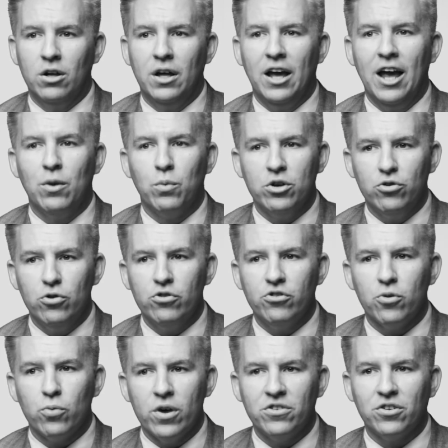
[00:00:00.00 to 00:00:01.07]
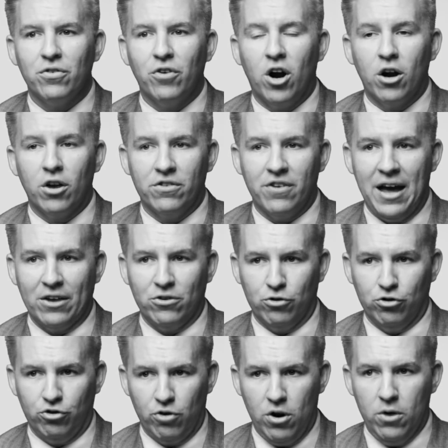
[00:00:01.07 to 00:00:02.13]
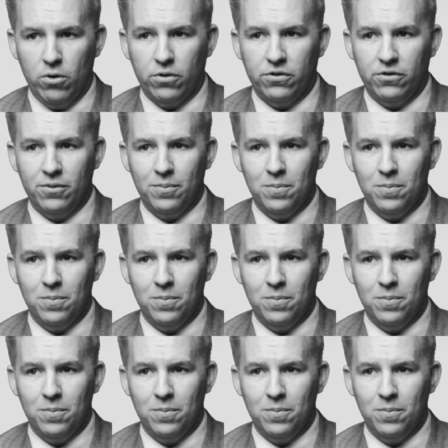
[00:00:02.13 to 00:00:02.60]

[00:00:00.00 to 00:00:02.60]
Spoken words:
and reduce the risk of heart attacks or strokes.